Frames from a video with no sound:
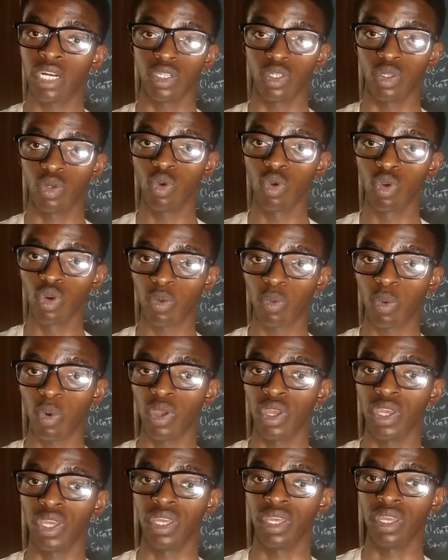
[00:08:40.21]
Do you look for
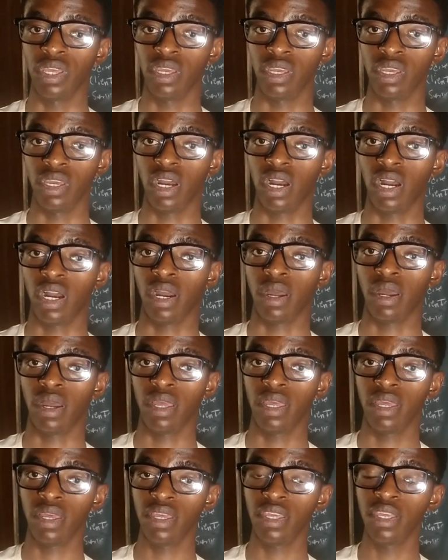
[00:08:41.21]
a
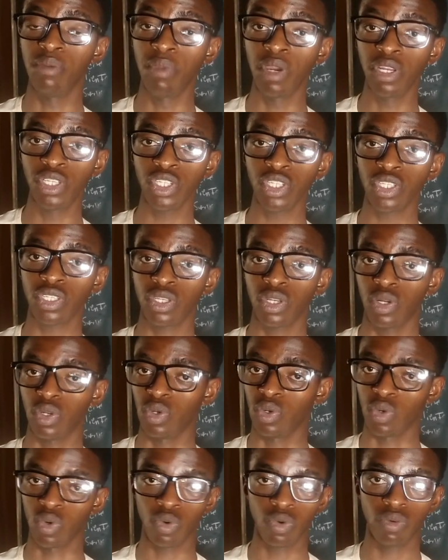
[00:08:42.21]
images?
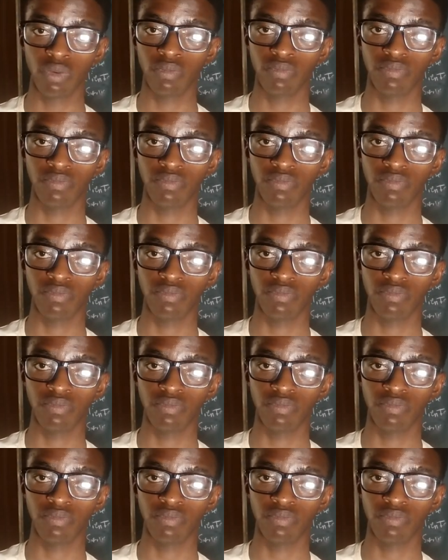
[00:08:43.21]
No.